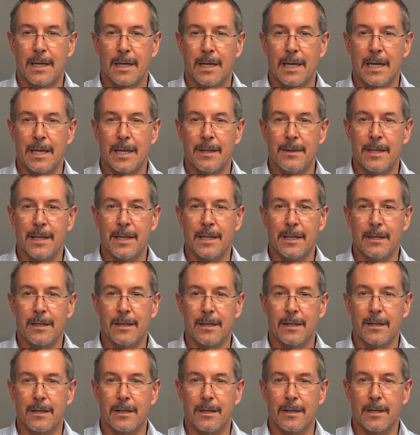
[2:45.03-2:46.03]
And then
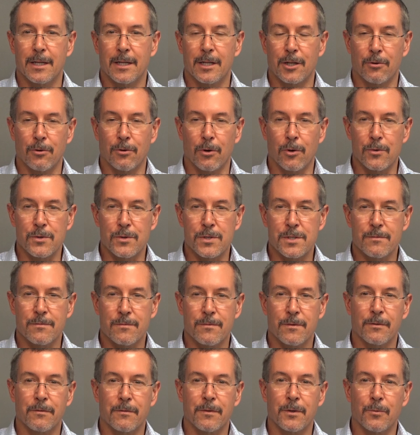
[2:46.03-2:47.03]
it grows
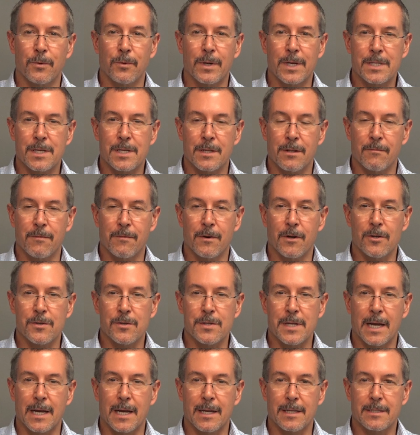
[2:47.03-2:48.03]
for a few weeks and then falls
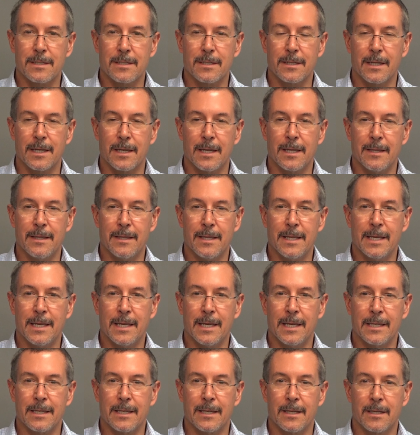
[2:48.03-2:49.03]
out. And
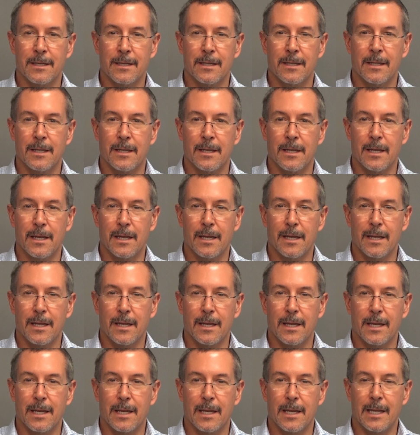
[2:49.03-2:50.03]
then
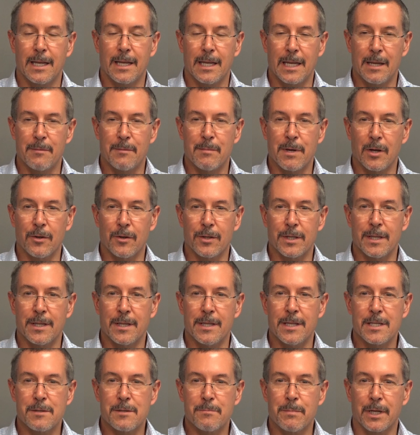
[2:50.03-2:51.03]
he emailed in
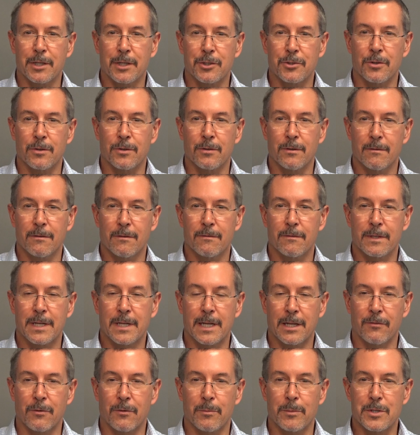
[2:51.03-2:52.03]
this picture
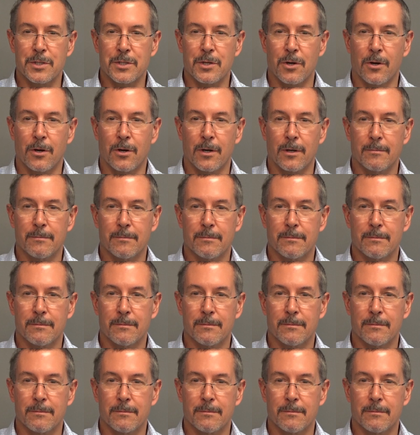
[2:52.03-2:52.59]
taken from his car.